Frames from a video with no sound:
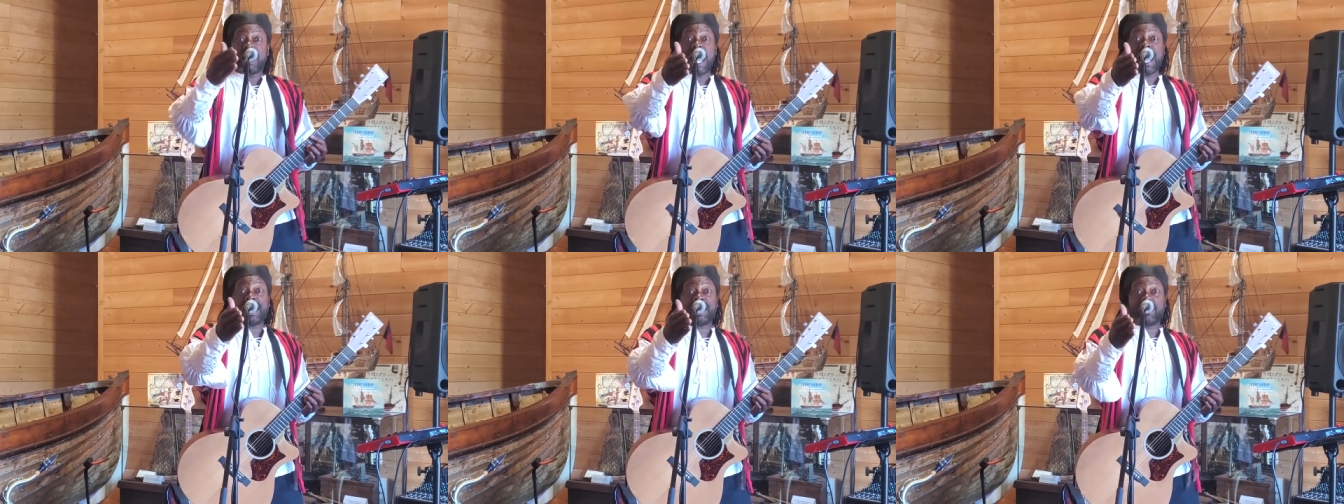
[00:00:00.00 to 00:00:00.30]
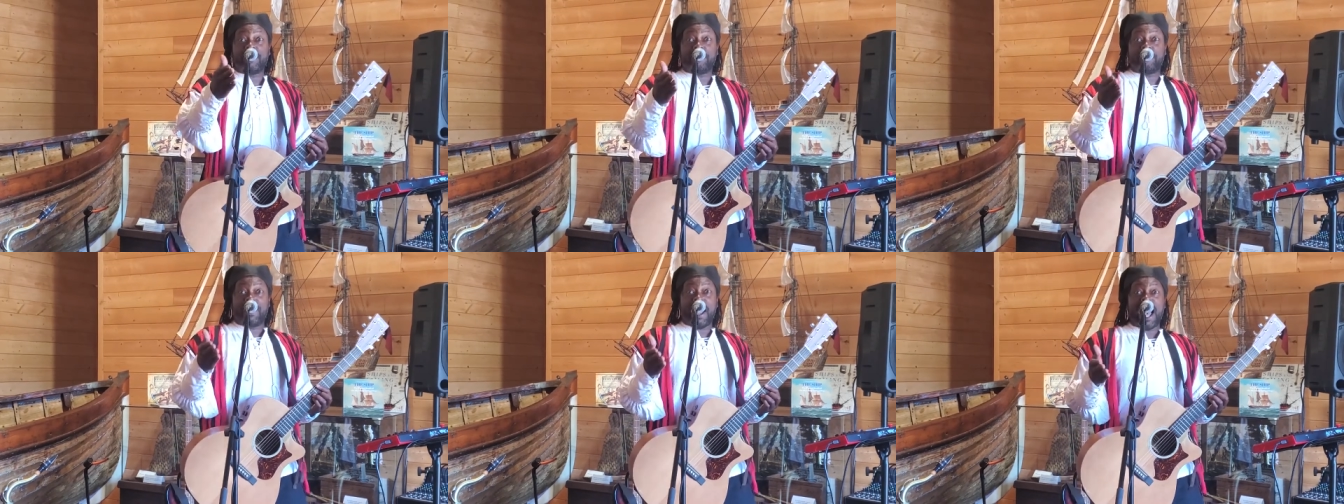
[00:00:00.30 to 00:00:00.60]

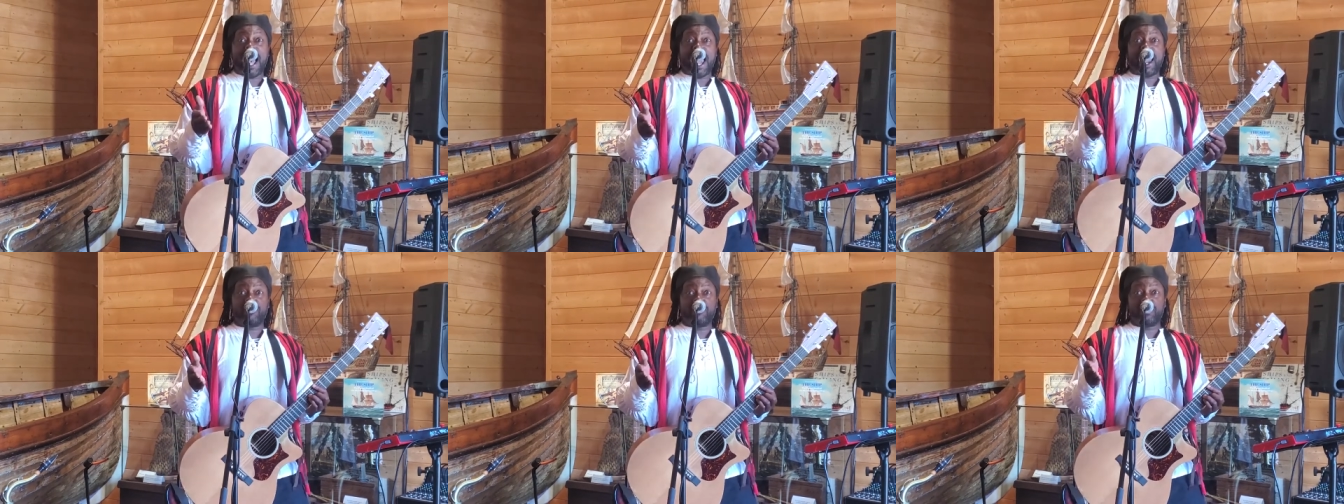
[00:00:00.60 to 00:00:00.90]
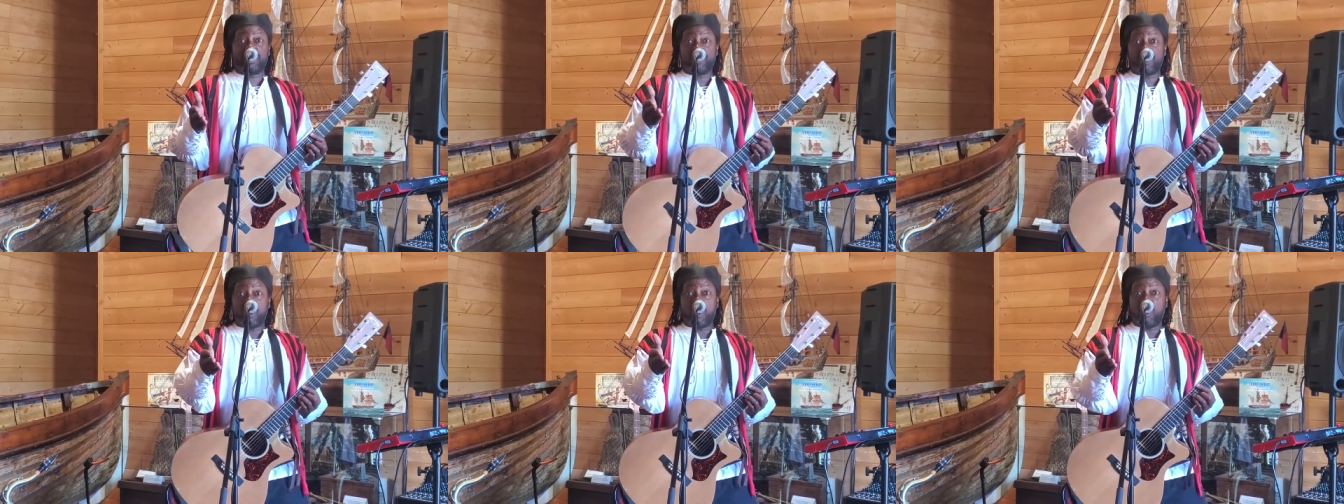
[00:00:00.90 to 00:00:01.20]
like a
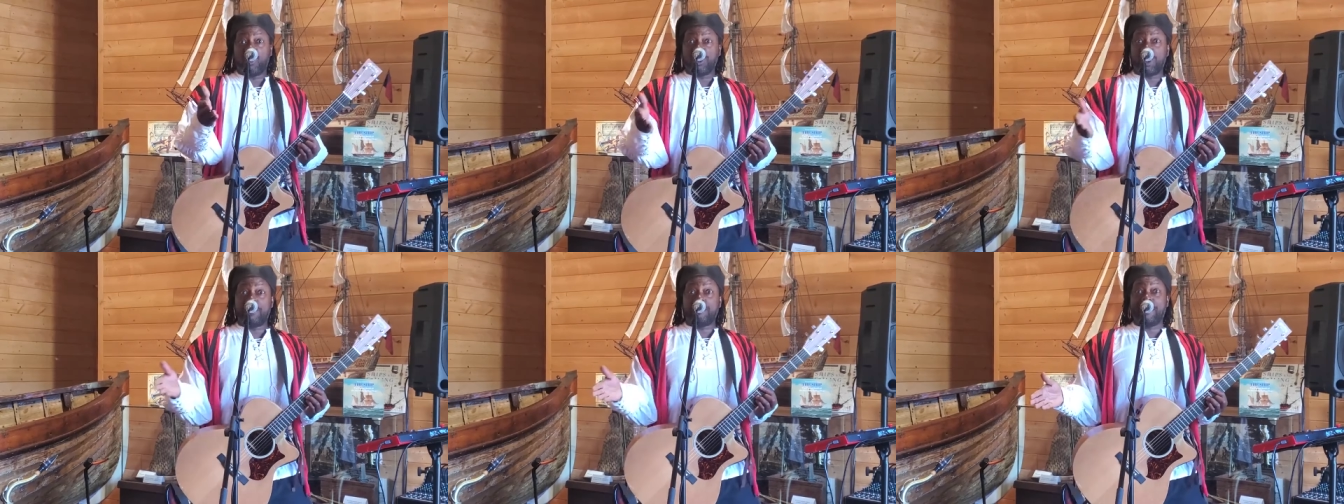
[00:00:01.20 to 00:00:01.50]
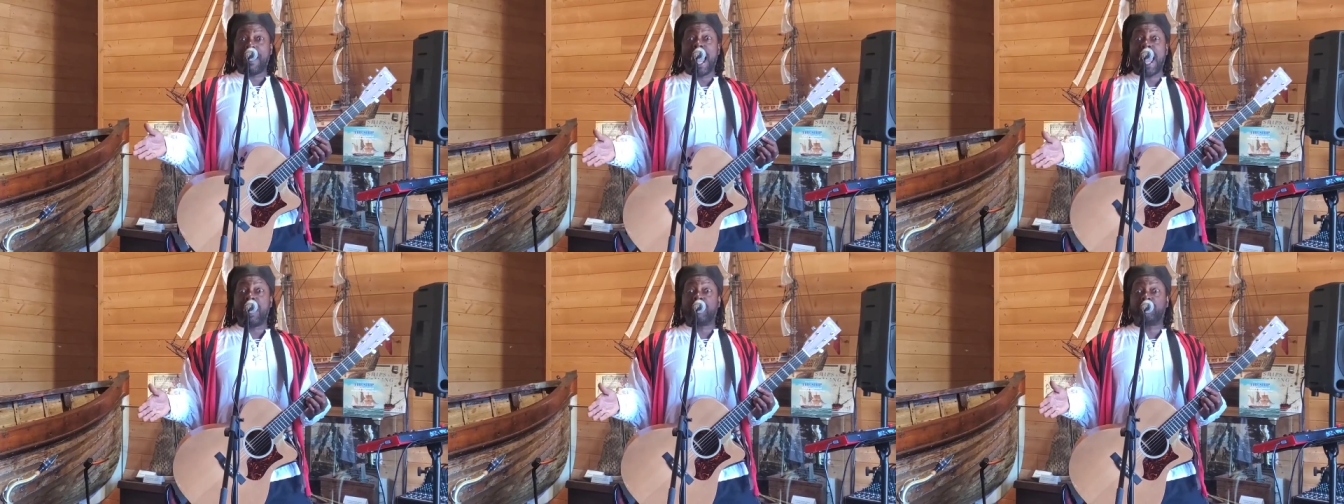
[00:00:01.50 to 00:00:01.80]
pirate on a
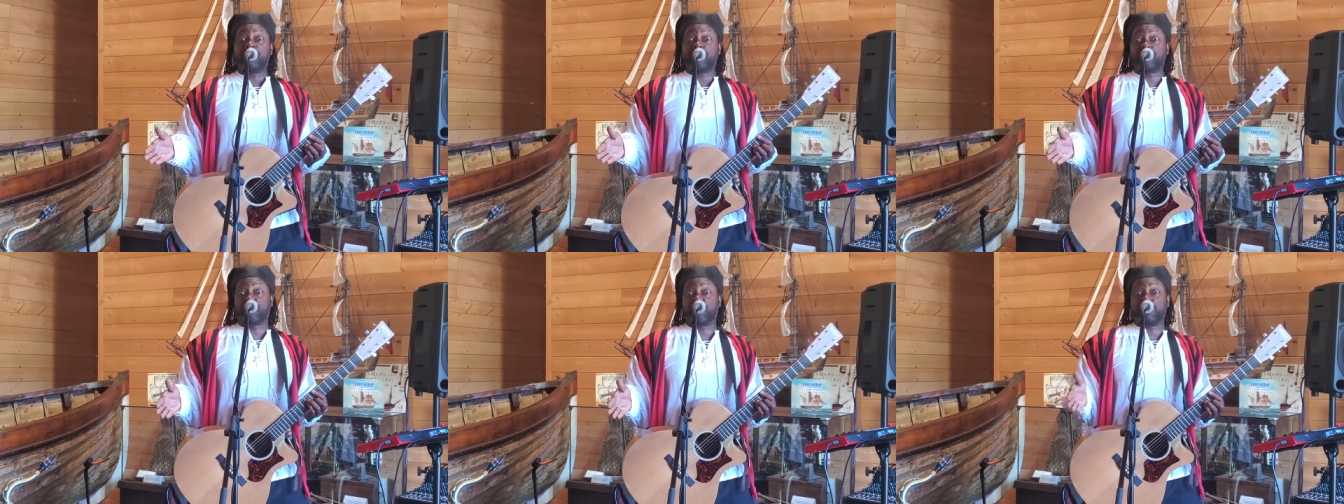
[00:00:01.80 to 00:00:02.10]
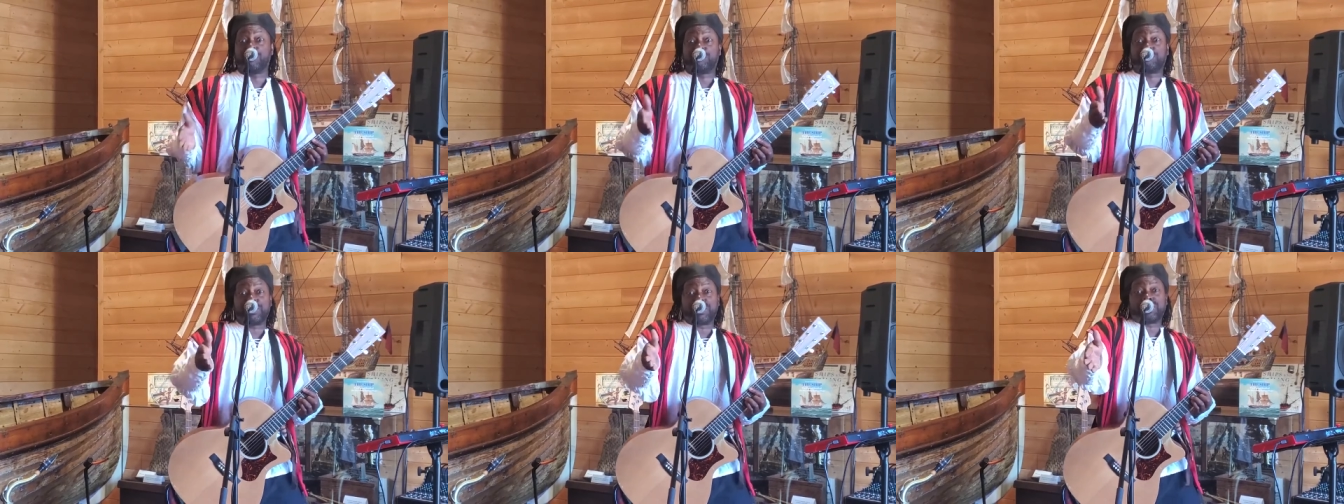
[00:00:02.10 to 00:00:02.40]
pirate
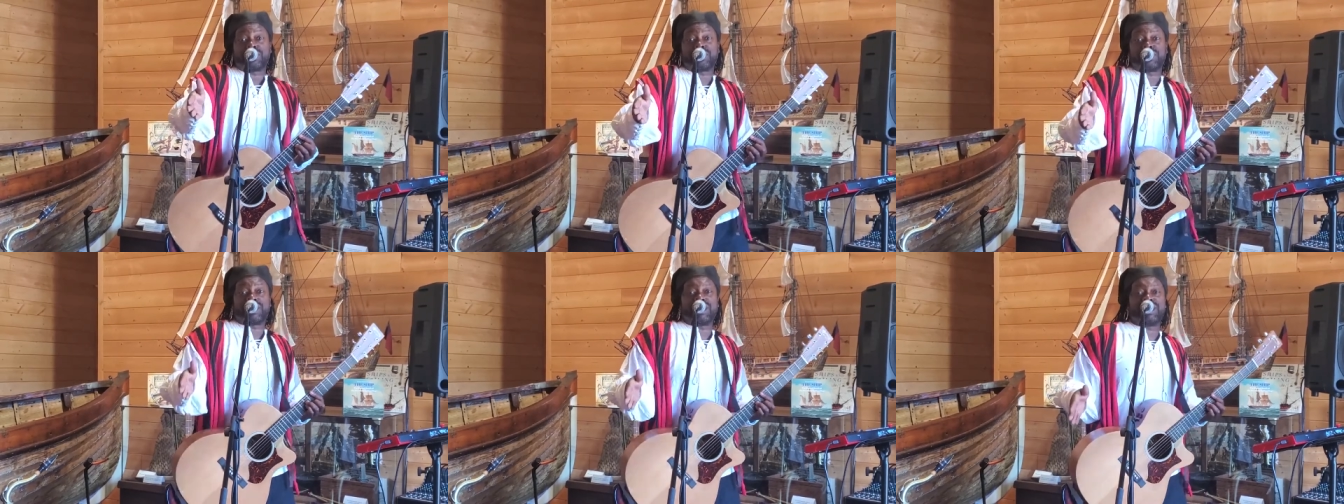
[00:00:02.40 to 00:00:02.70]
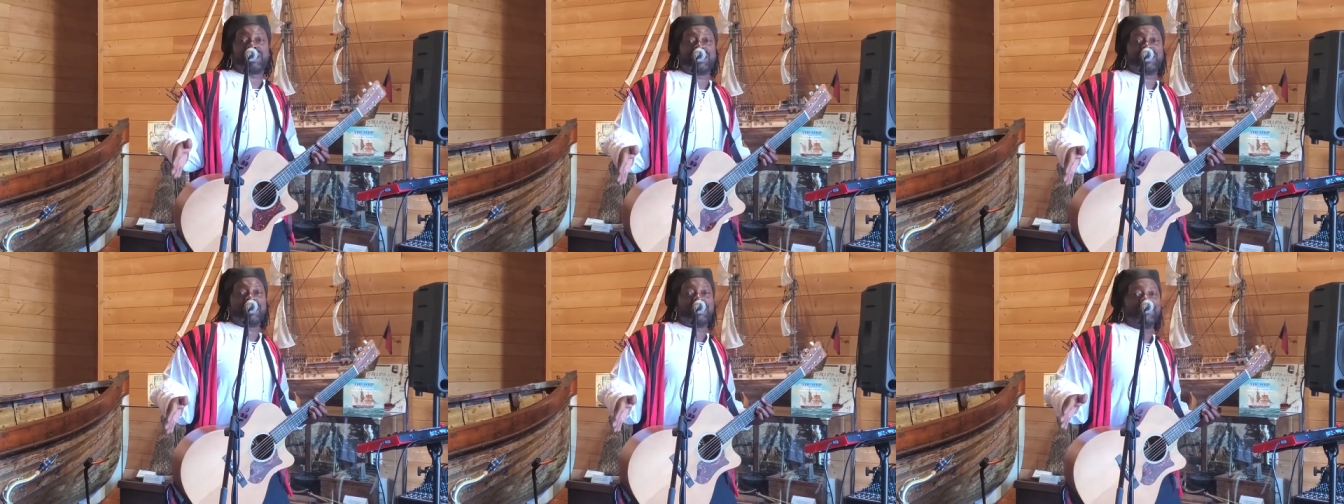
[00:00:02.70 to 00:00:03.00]
ship at
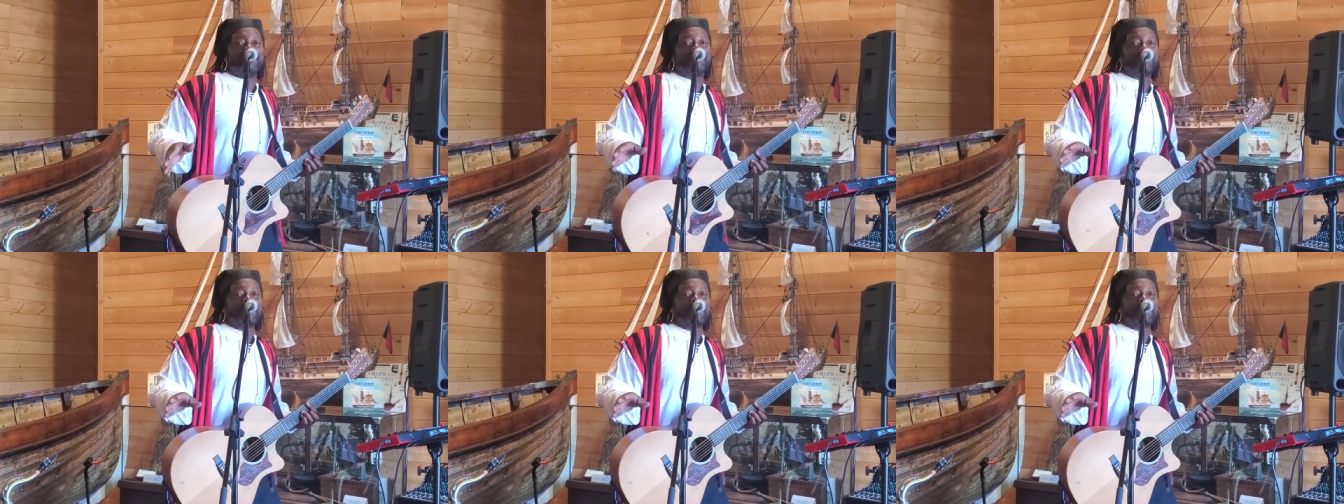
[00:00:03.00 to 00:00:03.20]
sea,